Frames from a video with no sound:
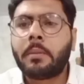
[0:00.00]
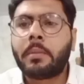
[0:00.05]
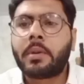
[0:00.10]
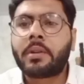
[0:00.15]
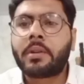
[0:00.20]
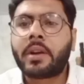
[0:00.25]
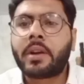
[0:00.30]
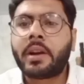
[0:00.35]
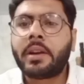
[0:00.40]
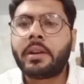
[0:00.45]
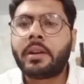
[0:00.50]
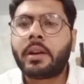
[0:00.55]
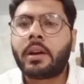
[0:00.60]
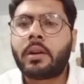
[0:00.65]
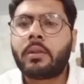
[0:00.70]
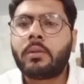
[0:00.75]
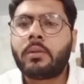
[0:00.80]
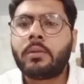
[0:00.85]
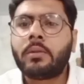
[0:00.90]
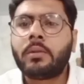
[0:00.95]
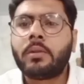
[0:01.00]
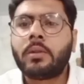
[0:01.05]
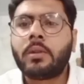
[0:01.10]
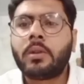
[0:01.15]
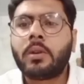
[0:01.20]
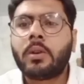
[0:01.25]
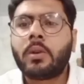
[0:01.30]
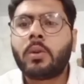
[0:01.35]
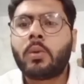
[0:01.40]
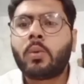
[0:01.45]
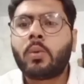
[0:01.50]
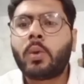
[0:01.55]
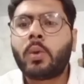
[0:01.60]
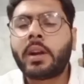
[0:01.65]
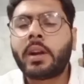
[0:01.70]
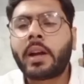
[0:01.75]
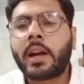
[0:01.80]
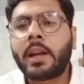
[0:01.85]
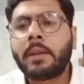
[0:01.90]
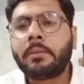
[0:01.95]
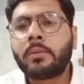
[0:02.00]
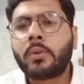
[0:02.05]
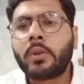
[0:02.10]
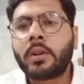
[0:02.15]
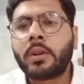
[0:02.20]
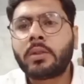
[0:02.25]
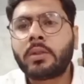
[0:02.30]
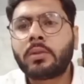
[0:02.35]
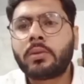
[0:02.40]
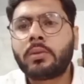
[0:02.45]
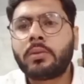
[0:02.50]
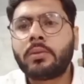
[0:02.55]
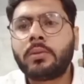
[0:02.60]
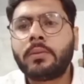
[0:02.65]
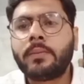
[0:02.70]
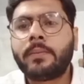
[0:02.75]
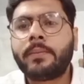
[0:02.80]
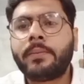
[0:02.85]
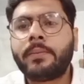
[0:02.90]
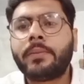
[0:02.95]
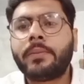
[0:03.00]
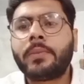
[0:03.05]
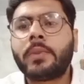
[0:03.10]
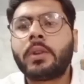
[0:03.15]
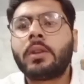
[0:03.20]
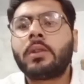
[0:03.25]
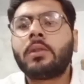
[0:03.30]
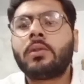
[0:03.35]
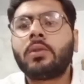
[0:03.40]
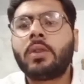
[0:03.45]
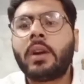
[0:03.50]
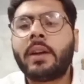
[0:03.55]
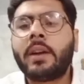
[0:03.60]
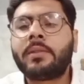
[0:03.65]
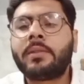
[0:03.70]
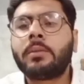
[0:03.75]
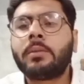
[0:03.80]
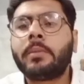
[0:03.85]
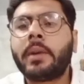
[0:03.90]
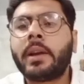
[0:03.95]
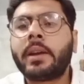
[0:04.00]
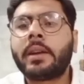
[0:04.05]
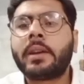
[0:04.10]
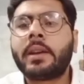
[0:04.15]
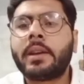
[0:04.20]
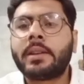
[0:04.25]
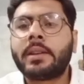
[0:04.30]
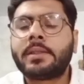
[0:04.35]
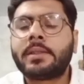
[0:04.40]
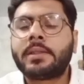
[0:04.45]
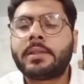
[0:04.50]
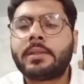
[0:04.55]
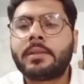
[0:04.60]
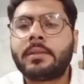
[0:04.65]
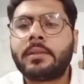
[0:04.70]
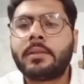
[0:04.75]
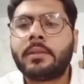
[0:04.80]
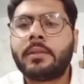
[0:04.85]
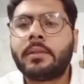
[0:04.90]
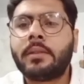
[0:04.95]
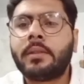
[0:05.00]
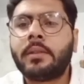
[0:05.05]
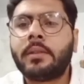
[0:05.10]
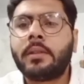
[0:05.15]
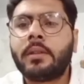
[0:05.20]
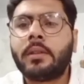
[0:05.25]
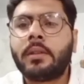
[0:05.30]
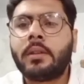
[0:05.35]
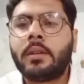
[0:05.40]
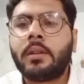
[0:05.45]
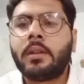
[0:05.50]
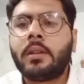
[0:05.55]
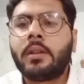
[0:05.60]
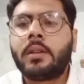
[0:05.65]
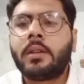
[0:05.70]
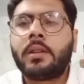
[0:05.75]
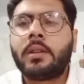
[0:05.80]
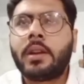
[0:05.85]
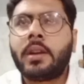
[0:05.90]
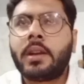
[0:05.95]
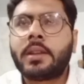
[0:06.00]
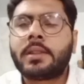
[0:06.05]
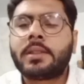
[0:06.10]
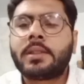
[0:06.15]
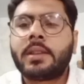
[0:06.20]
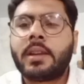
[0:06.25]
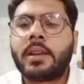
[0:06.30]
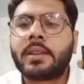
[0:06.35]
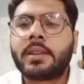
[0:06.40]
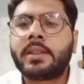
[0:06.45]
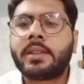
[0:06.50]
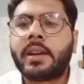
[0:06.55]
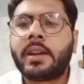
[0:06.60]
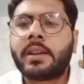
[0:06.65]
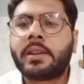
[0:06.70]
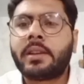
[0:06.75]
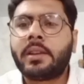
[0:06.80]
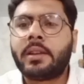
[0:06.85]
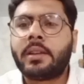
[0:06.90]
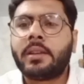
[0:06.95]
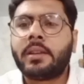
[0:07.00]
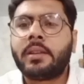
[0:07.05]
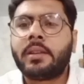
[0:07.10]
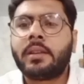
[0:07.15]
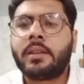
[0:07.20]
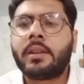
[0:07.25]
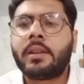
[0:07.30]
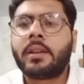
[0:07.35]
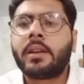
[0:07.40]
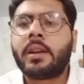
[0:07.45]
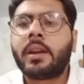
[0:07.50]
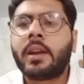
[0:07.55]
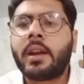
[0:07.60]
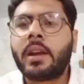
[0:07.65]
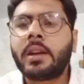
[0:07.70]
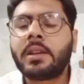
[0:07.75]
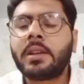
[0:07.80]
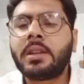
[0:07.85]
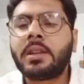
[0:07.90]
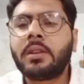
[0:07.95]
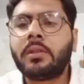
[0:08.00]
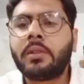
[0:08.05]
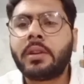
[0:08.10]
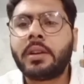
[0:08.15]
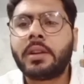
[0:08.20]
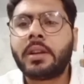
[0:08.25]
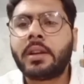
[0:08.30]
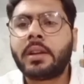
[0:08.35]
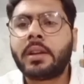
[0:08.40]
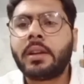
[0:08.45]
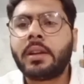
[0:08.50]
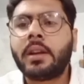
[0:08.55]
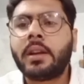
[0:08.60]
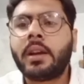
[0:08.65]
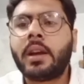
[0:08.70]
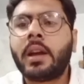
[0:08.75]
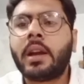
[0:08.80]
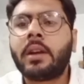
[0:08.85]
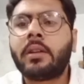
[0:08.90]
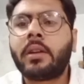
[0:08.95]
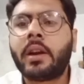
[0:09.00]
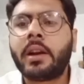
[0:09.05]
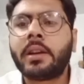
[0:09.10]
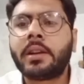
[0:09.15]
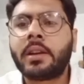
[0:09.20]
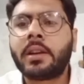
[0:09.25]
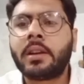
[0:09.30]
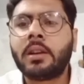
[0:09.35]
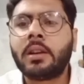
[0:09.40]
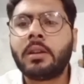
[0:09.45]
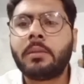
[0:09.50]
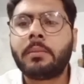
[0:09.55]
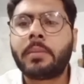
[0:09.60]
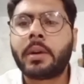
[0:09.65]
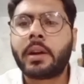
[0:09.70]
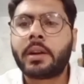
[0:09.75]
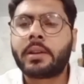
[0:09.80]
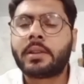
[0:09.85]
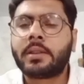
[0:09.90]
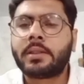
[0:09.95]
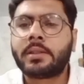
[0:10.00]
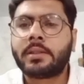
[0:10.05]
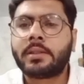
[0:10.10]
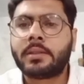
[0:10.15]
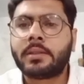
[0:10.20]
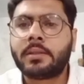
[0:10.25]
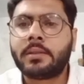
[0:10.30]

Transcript: But right now, what I am going to do, you have to make guess. Yes, exactly. Active reading and writing practice.